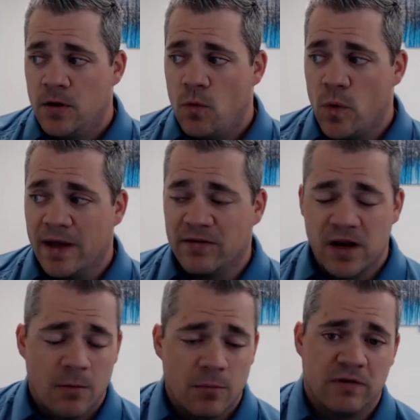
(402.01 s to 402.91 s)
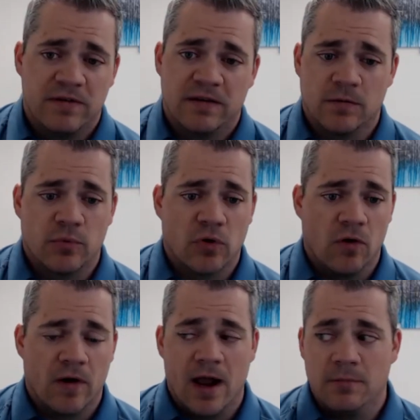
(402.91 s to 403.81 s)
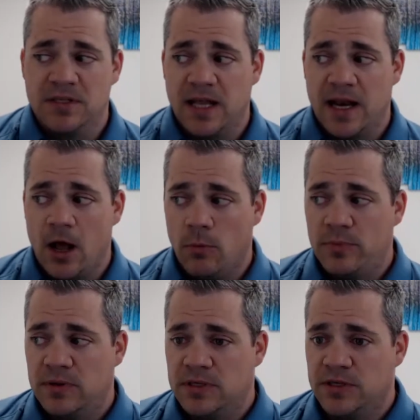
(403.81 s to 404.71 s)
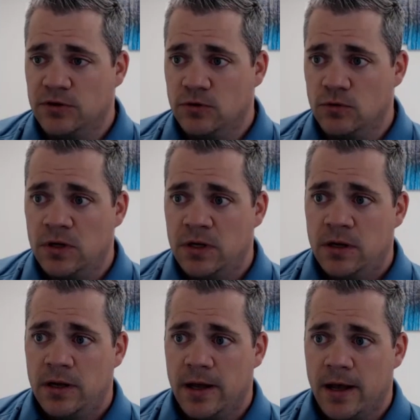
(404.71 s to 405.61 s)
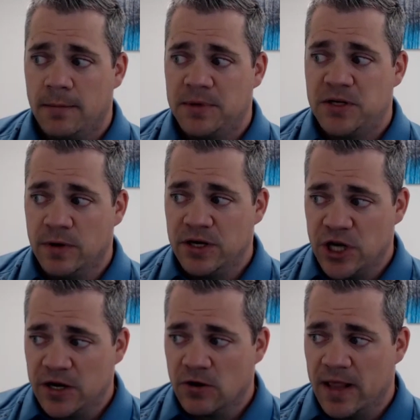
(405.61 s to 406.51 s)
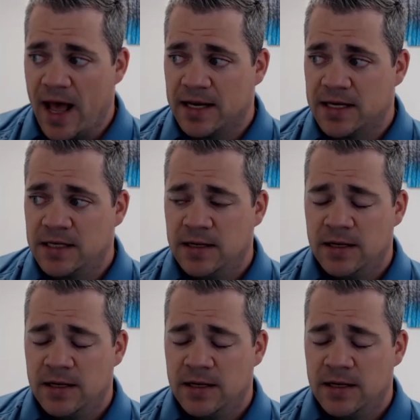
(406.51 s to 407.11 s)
We have a number of different programs that help to engender that.